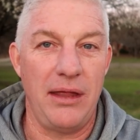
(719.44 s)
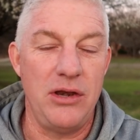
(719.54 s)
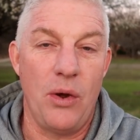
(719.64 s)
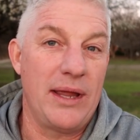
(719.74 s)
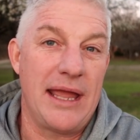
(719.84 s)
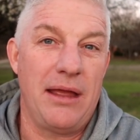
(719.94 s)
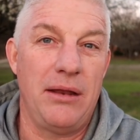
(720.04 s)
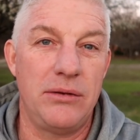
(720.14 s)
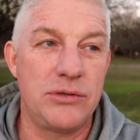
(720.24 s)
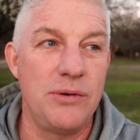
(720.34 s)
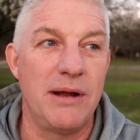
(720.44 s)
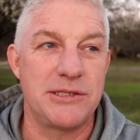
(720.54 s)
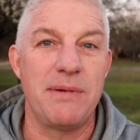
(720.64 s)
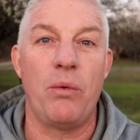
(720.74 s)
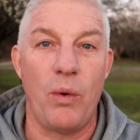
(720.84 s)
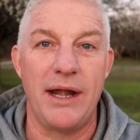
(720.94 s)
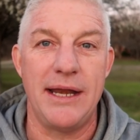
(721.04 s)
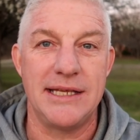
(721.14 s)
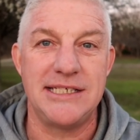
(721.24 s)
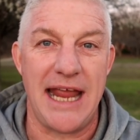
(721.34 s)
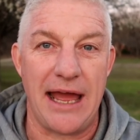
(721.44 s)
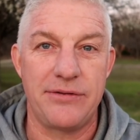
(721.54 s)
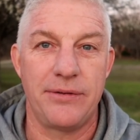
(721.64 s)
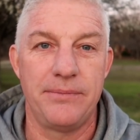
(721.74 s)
knowing too much about what it is yet.